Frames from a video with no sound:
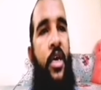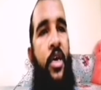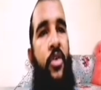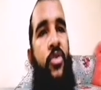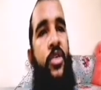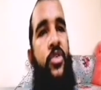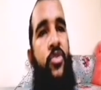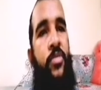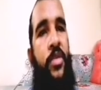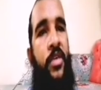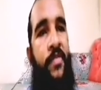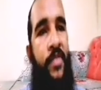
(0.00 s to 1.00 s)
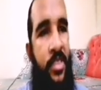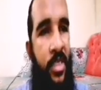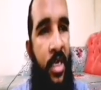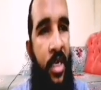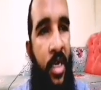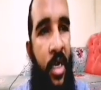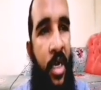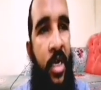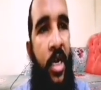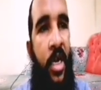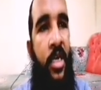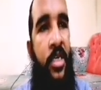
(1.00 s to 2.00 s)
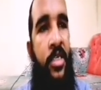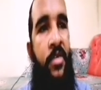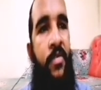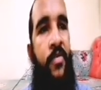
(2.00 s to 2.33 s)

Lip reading: You need to be physically active.